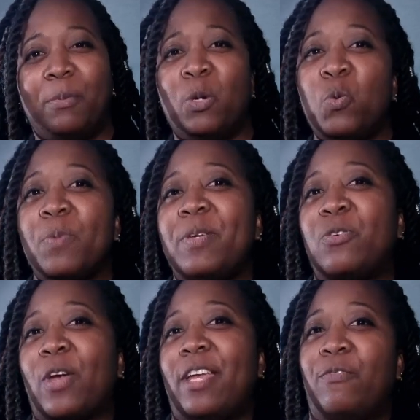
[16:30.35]
But it would be
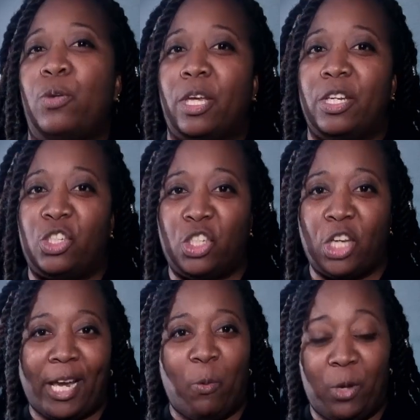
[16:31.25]
great if you could
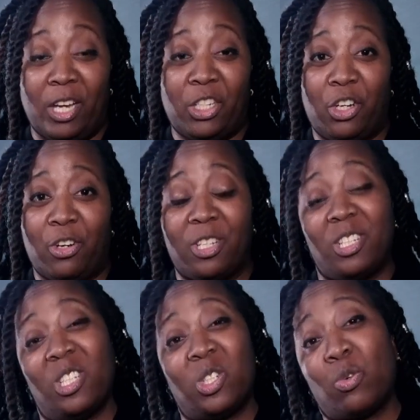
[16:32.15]
check out what I shared in the
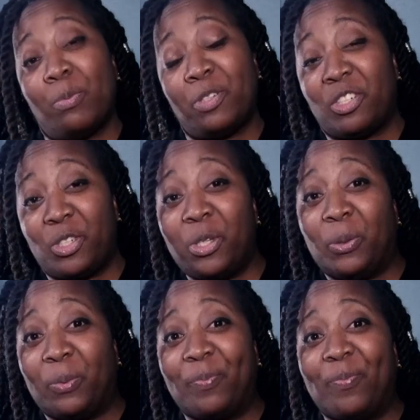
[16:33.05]
description too.